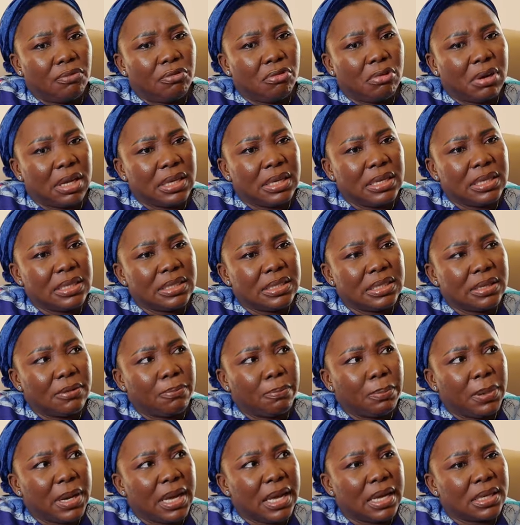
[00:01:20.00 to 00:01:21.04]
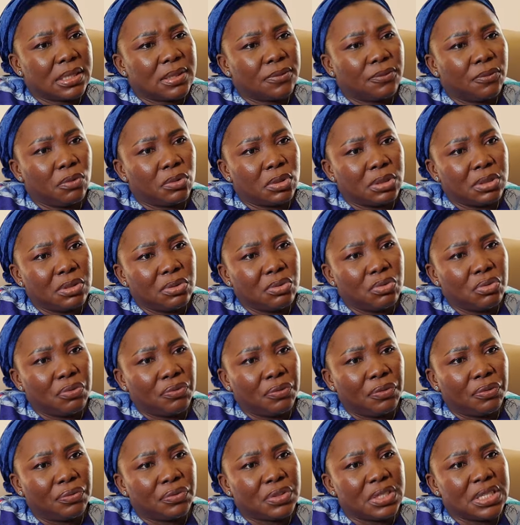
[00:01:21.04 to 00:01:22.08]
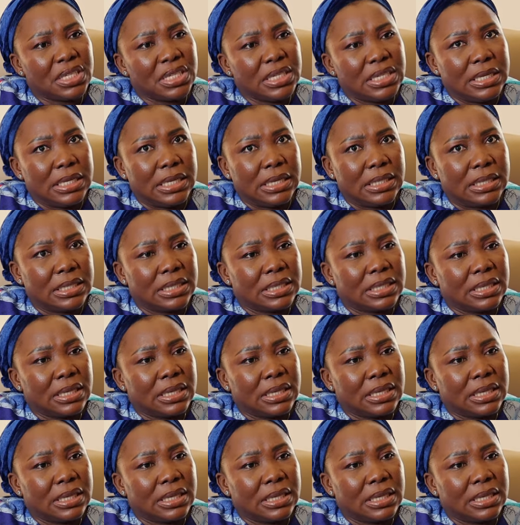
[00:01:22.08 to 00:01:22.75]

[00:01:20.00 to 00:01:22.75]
for at least the past 14 to 15 years,